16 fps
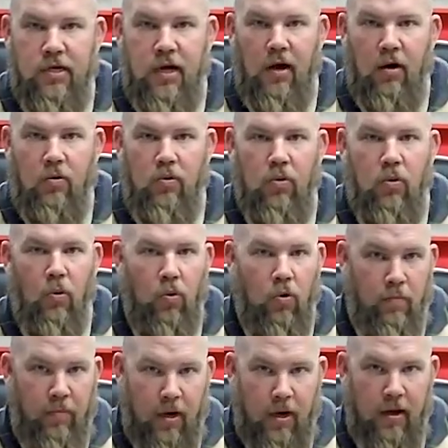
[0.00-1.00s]
scout or
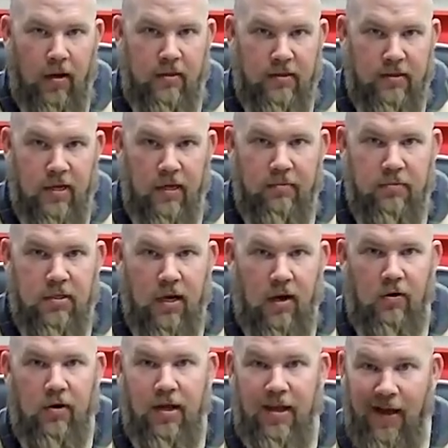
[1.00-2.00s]
by the same
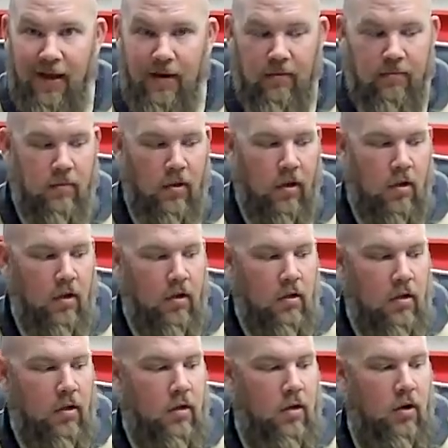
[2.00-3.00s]
scout again.
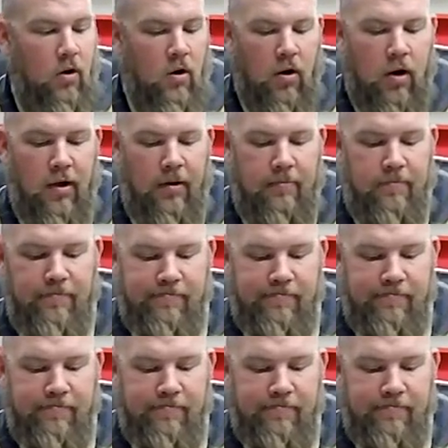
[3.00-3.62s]
All right.